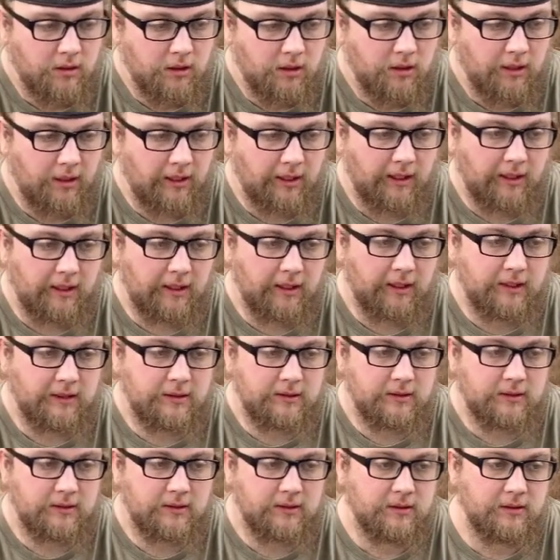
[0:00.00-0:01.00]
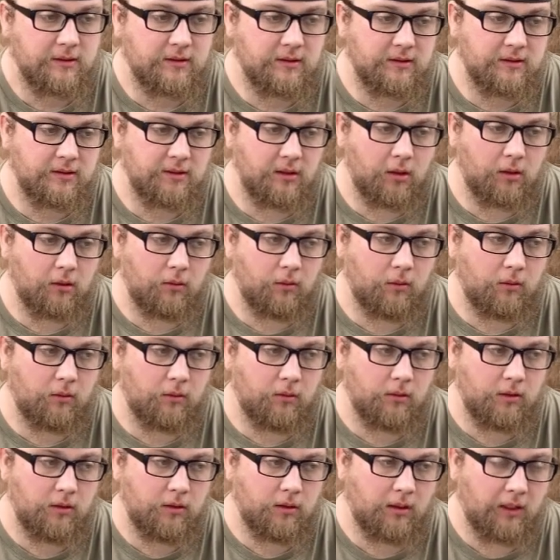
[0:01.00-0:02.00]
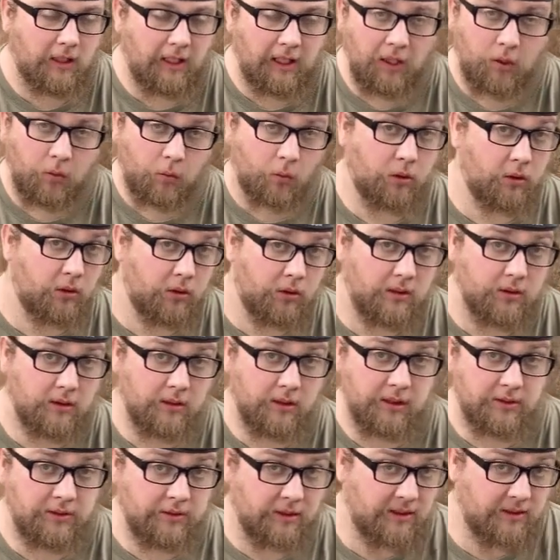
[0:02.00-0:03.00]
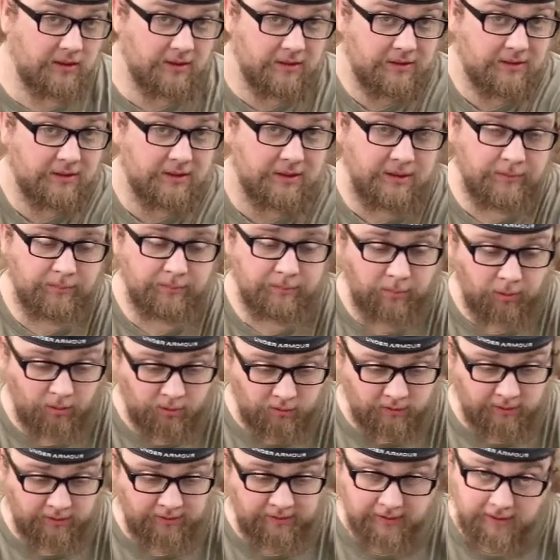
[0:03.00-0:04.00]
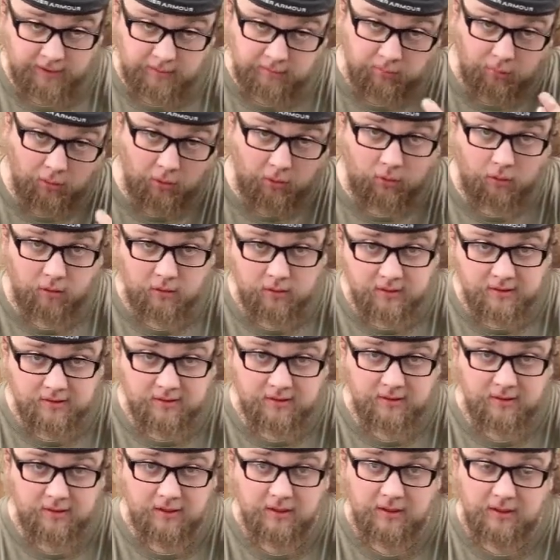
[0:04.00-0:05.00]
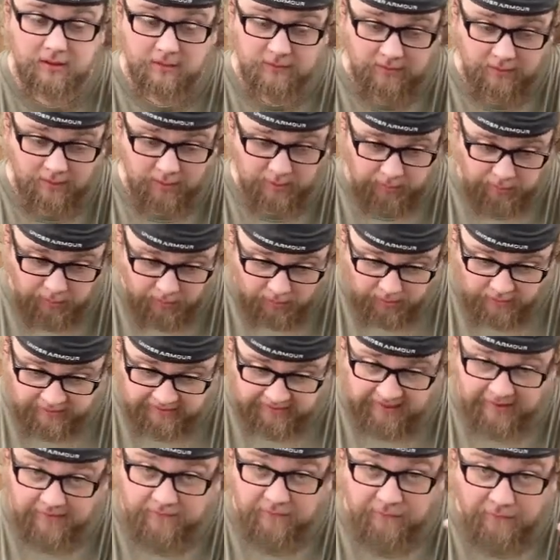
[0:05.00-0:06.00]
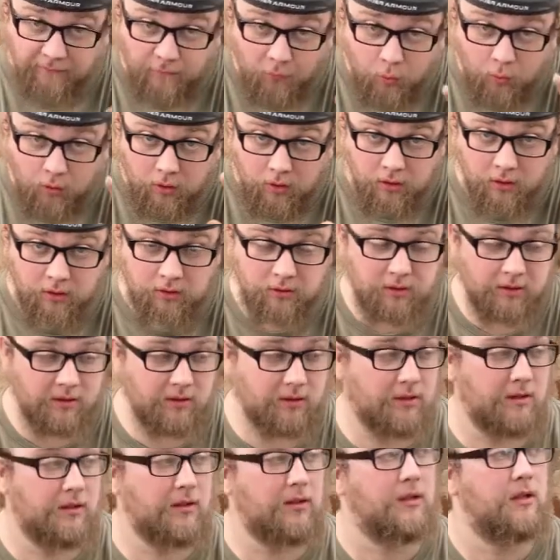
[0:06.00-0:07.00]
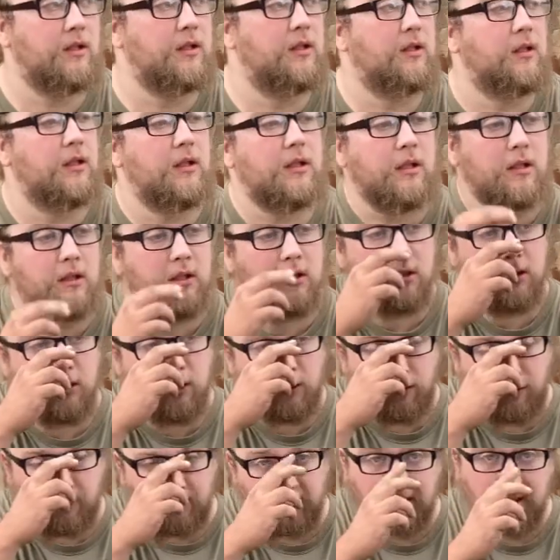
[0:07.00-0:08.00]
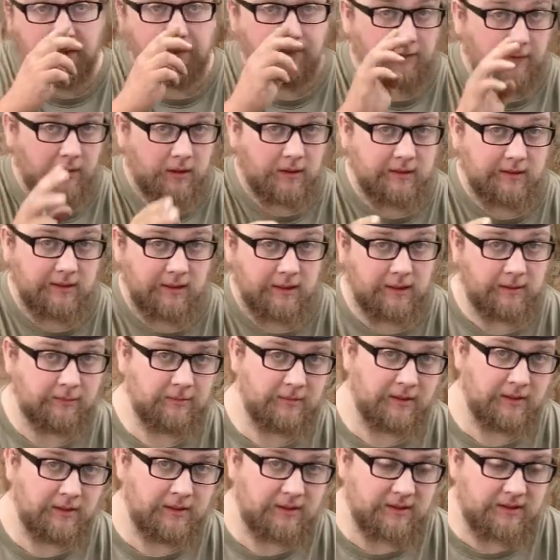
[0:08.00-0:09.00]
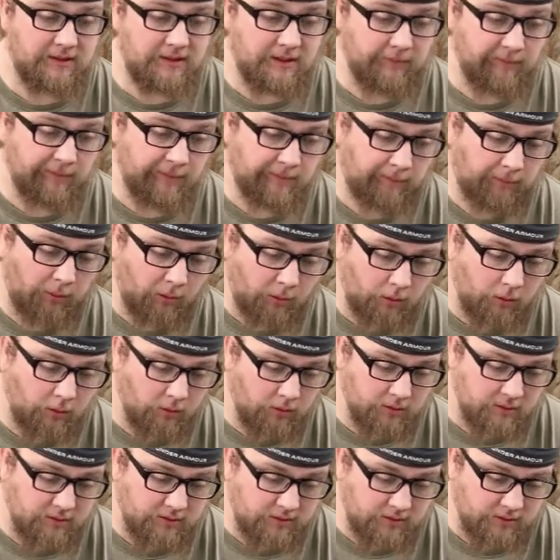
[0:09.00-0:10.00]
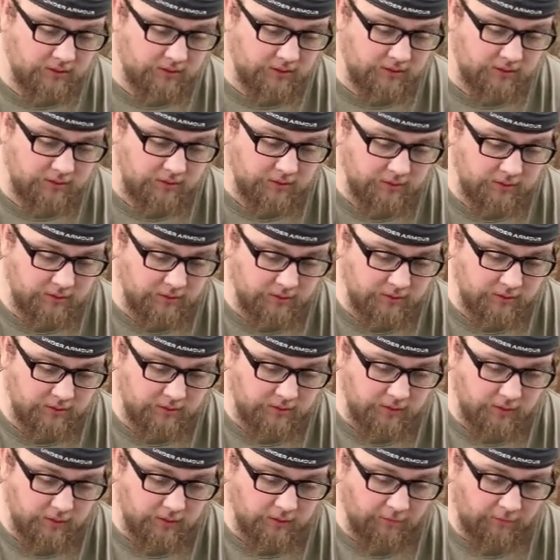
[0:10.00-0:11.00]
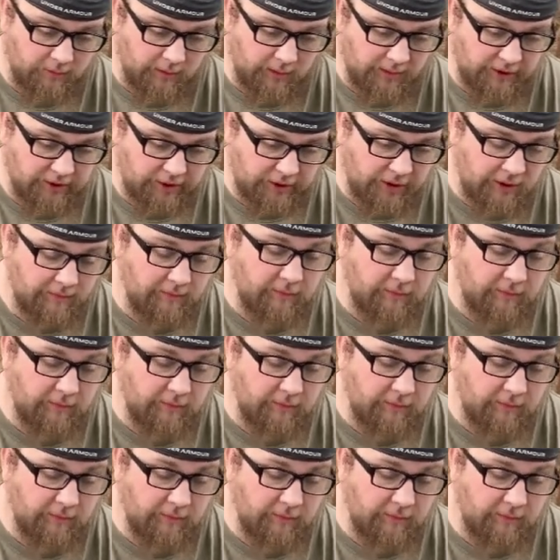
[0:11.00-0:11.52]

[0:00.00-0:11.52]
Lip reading: and so I ordered, as you guys can see, Pontiac parts for a Pontiac 400. They fucked up and sent me parts for a Chevy